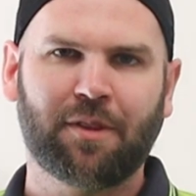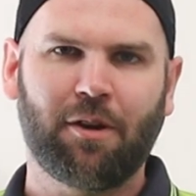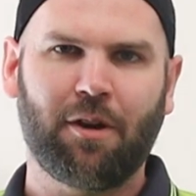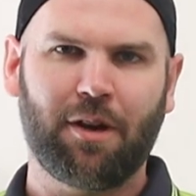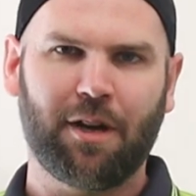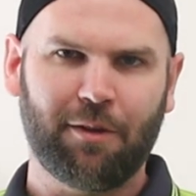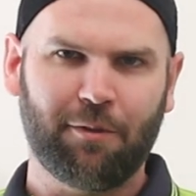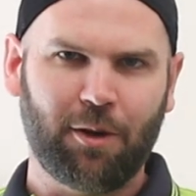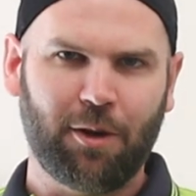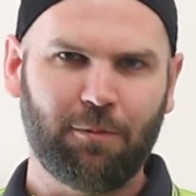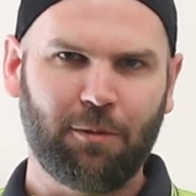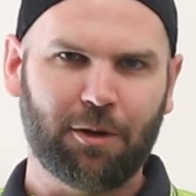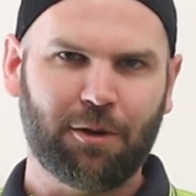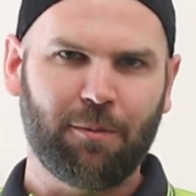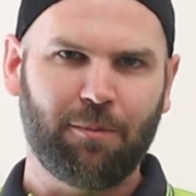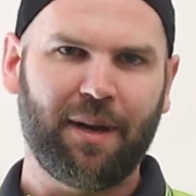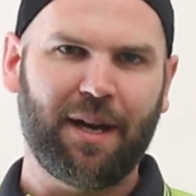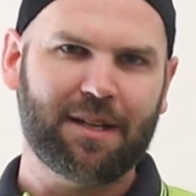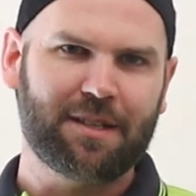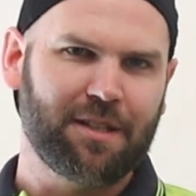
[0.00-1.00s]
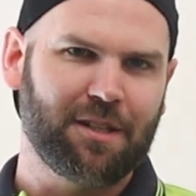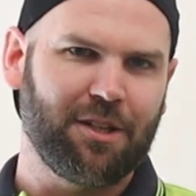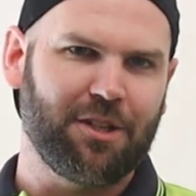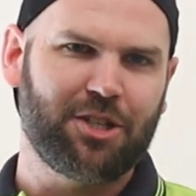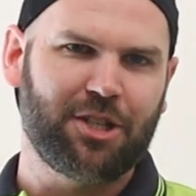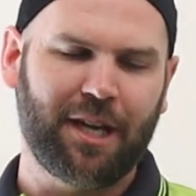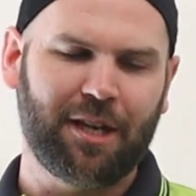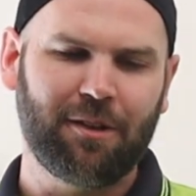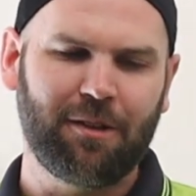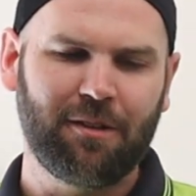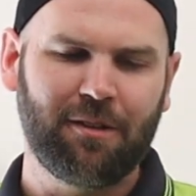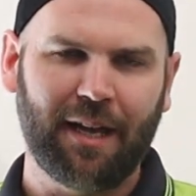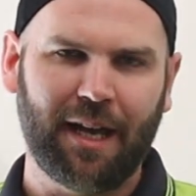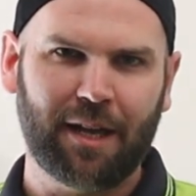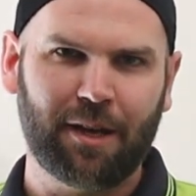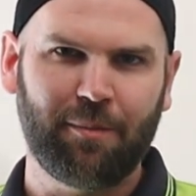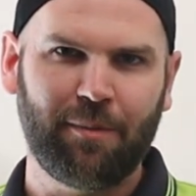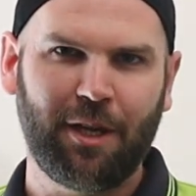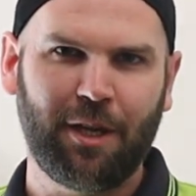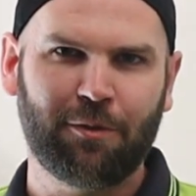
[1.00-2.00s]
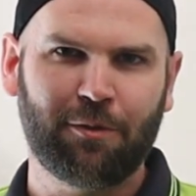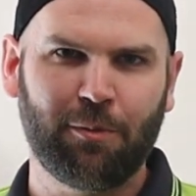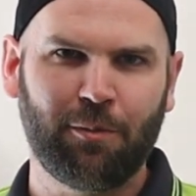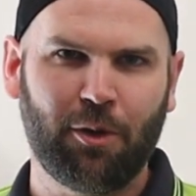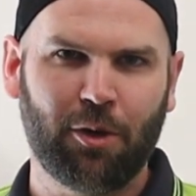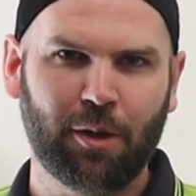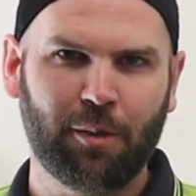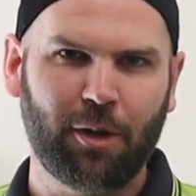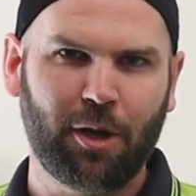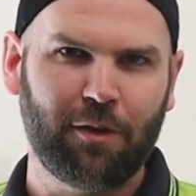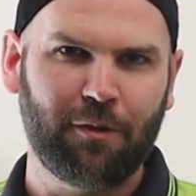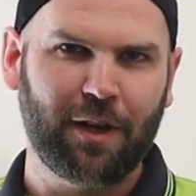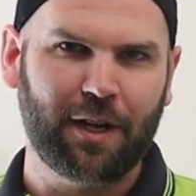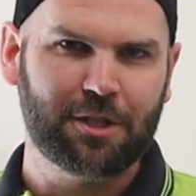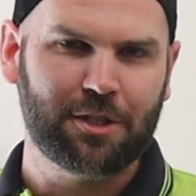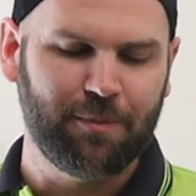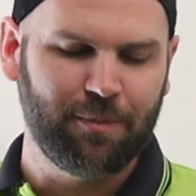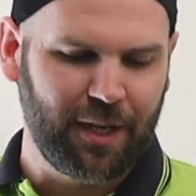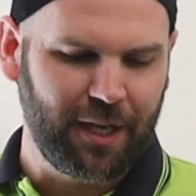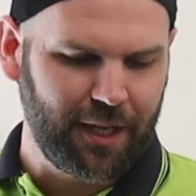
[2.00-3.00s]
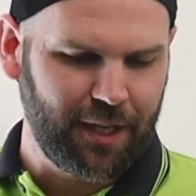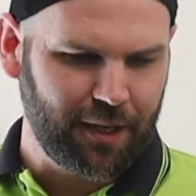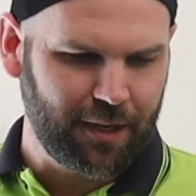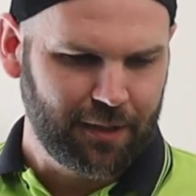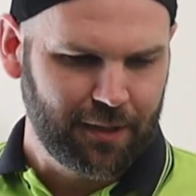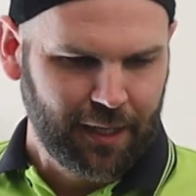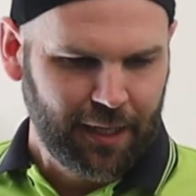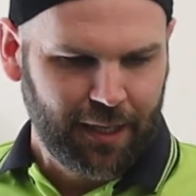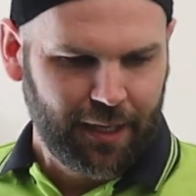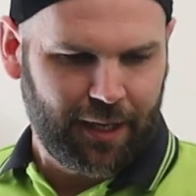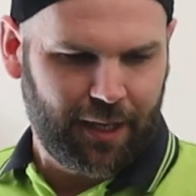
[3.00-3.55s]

Alright everyone, welcome back to the channel. Adam here from Automotive Action Media.